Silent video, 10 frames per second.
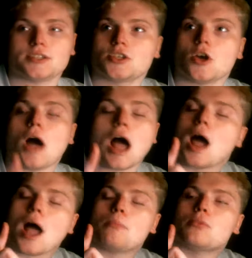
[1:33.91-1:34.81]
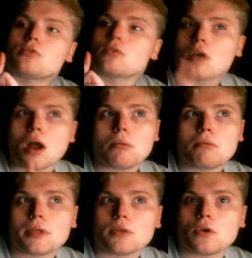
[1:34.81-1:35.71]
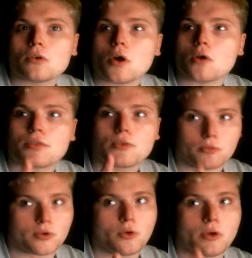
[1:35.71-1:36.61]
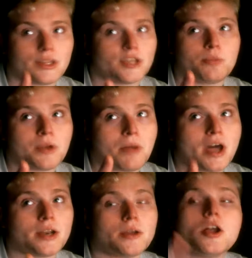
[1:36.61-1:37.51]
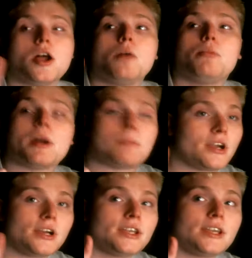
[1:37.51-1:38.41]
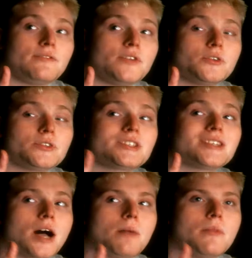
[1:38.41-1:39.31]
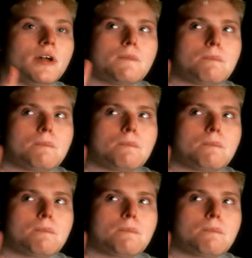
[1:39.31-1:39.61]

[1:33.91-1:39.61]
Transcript: So I probably won't go through a little bit about it, but I'm going to give you some,